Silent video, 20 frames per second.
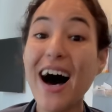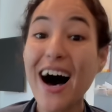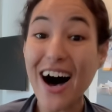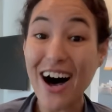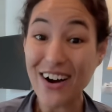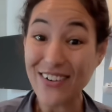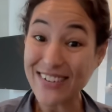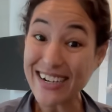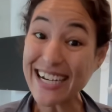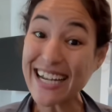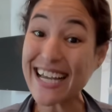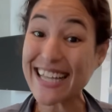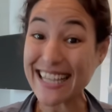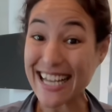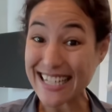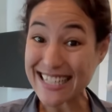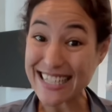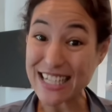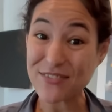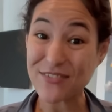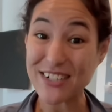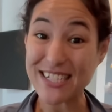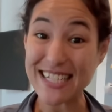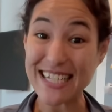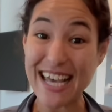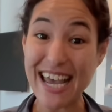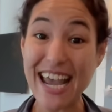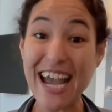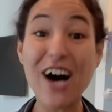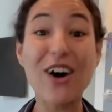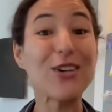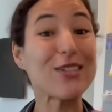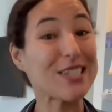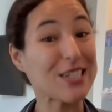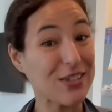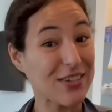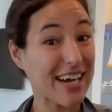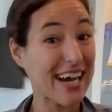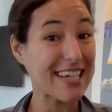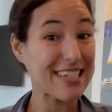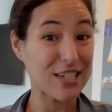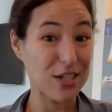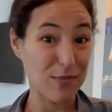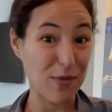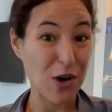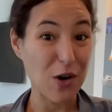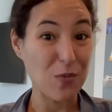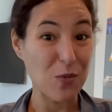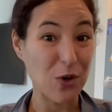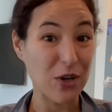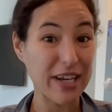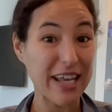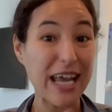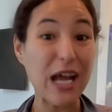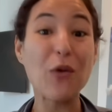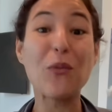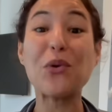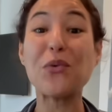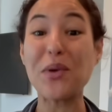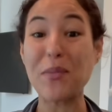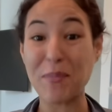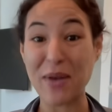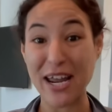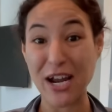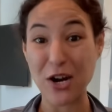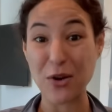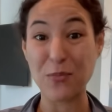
All right, and that's it for today. I'll see you guys tomorrow morning when we bake our